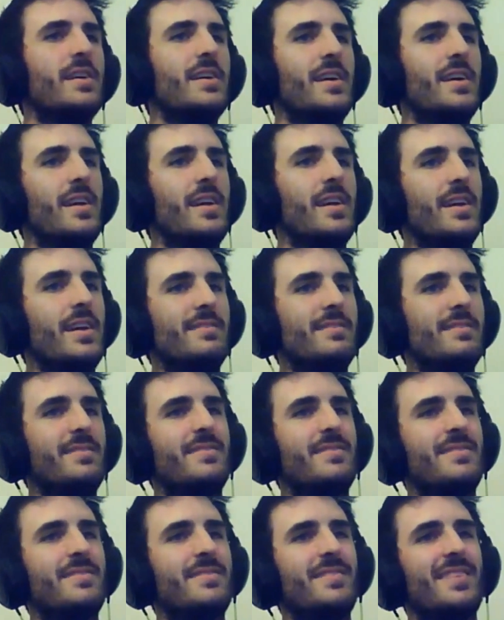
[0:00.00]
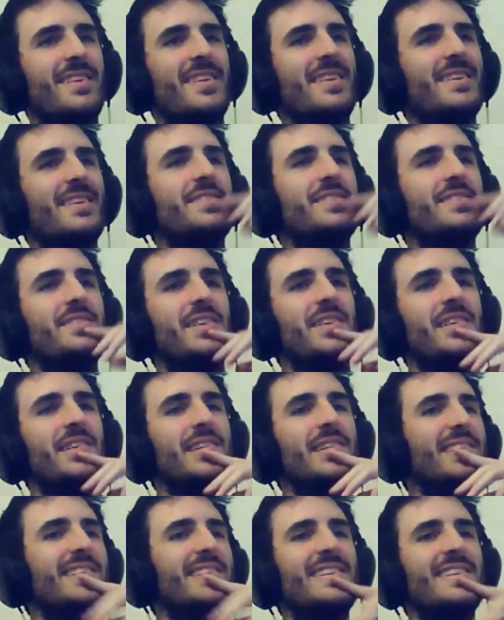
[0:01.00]
And
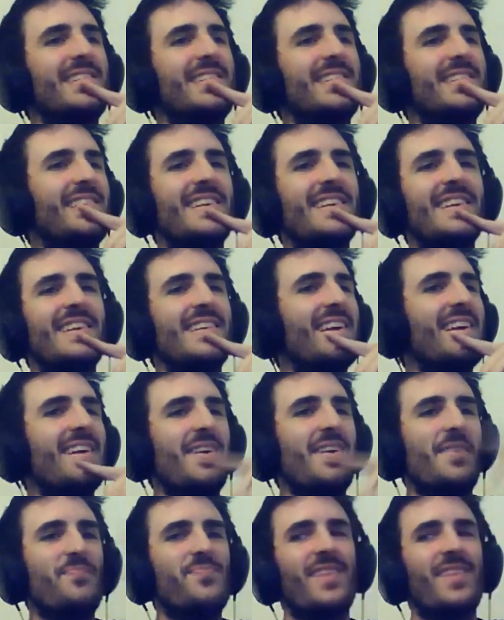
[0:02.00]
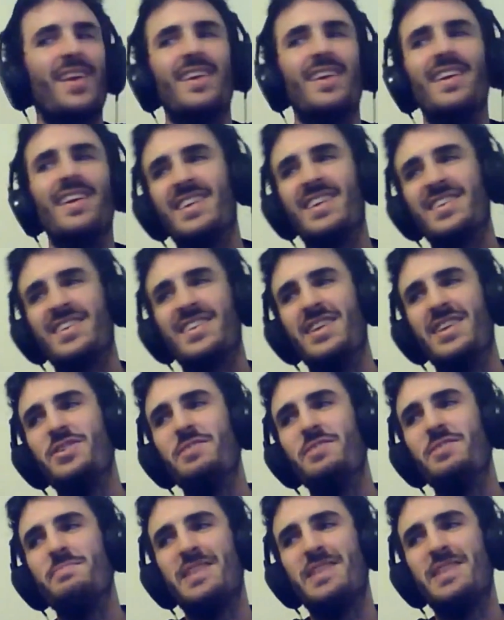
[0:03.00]
so actually I
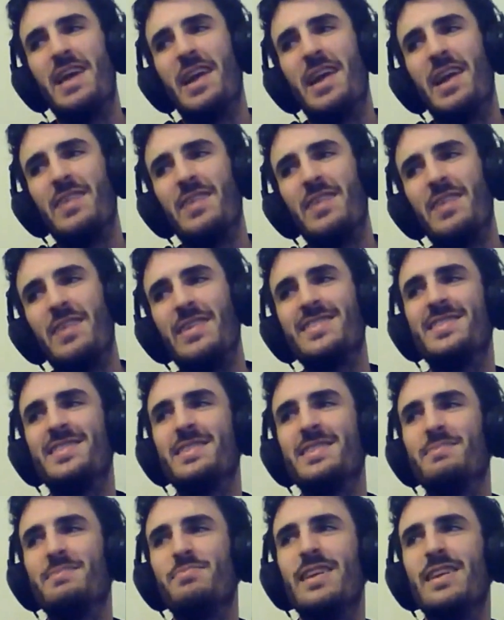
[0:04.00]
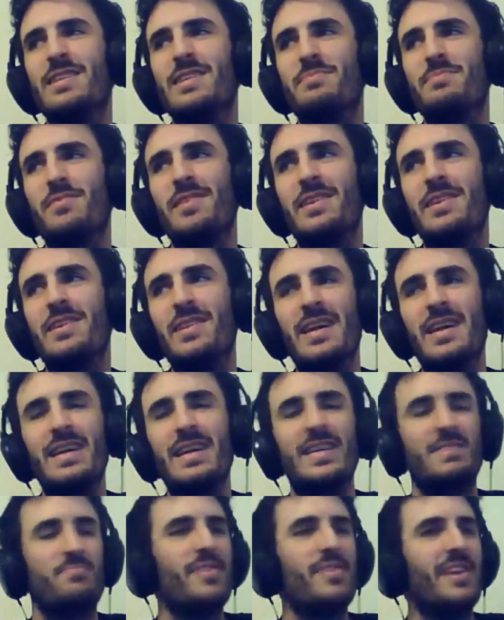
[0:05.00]
shouldn't be saying this because it's pretty
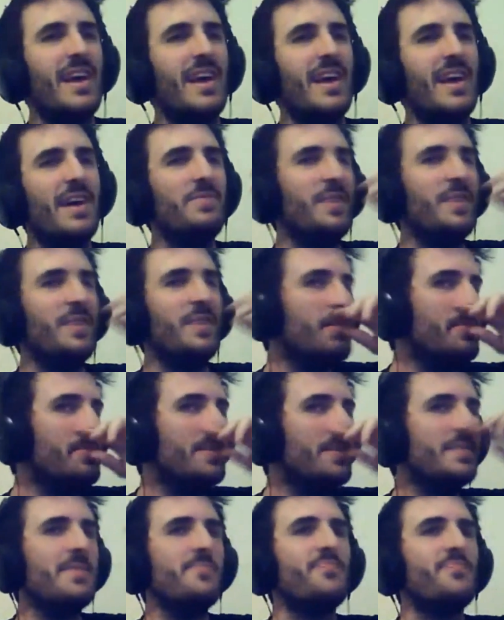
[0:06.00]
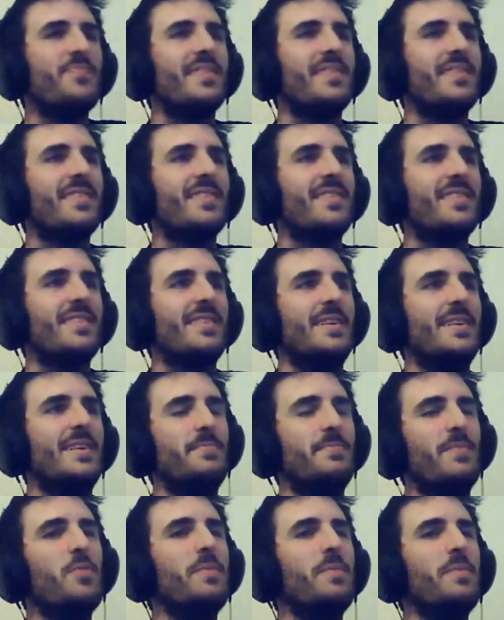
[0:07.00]
out there, but
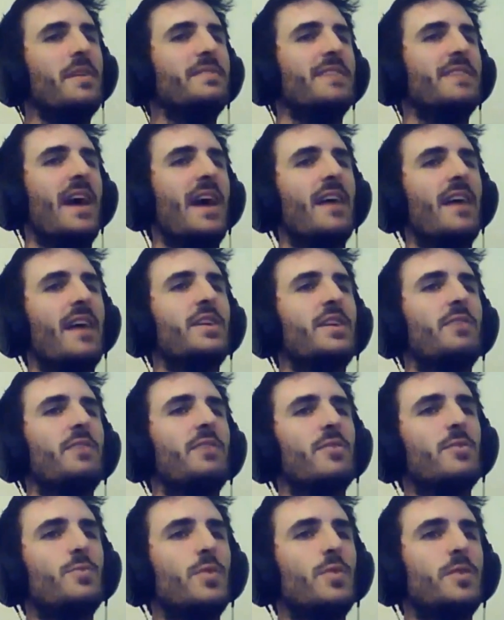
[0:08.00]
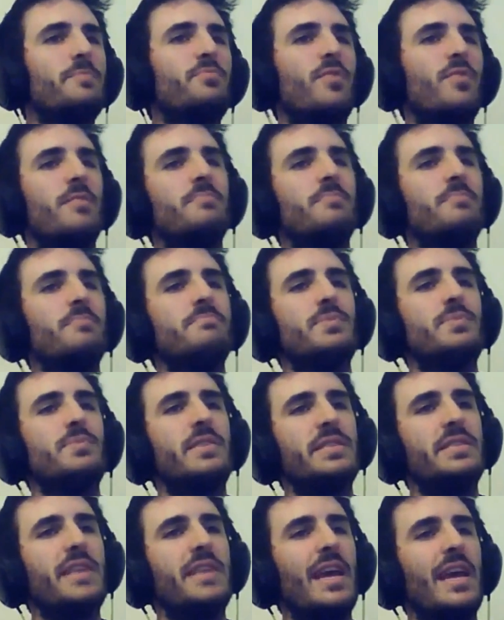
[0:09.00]
he'll be tackling real world problems with
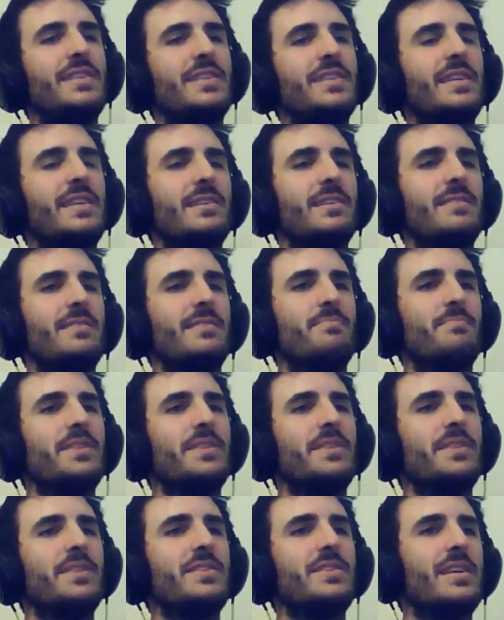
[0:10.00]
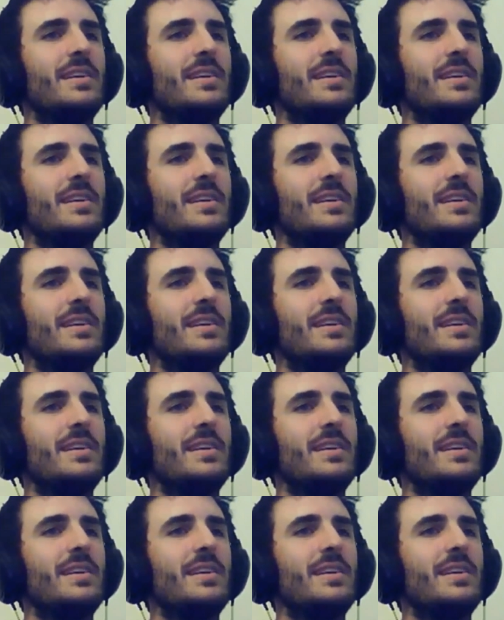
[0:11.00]
his dancing basically.